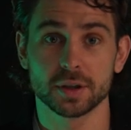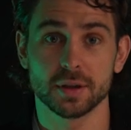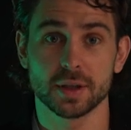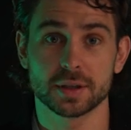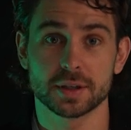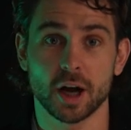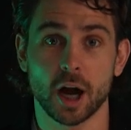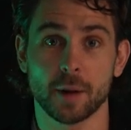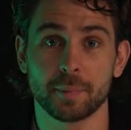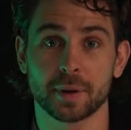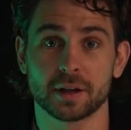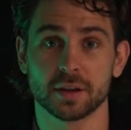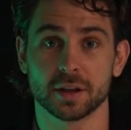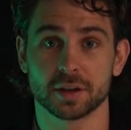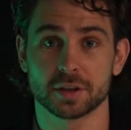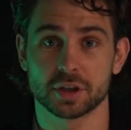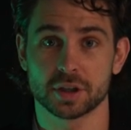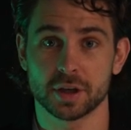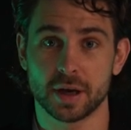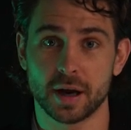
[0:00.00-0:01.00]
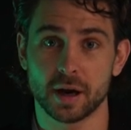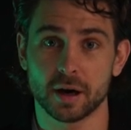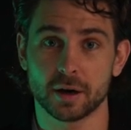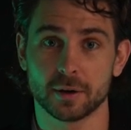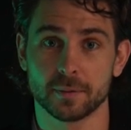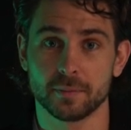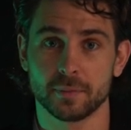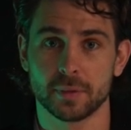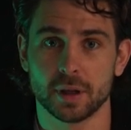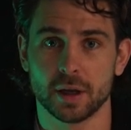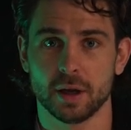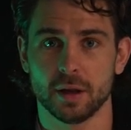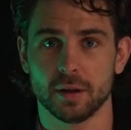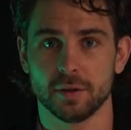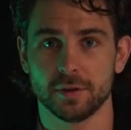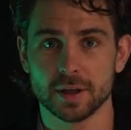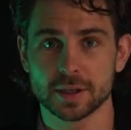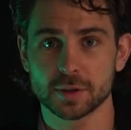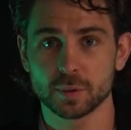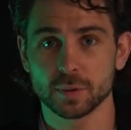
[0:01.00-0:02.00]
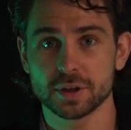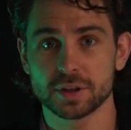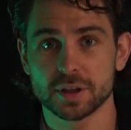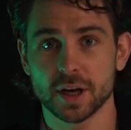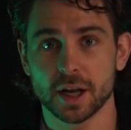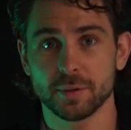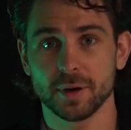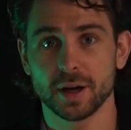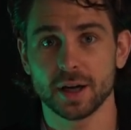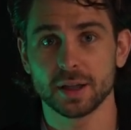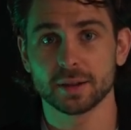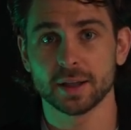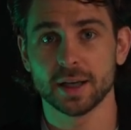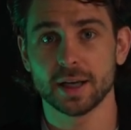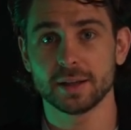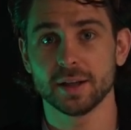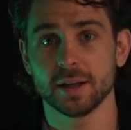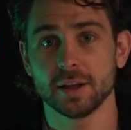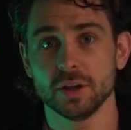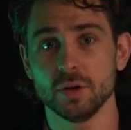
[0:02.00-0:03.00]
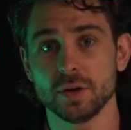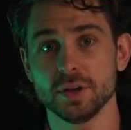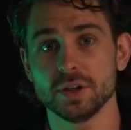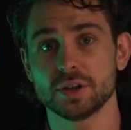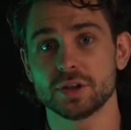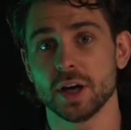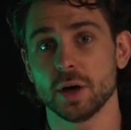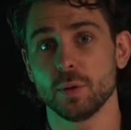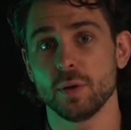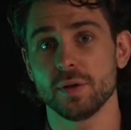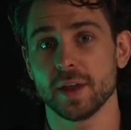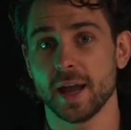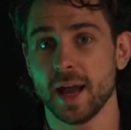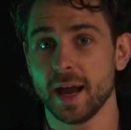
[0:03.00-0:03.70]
to the top and click share. This will generate a link that you can share with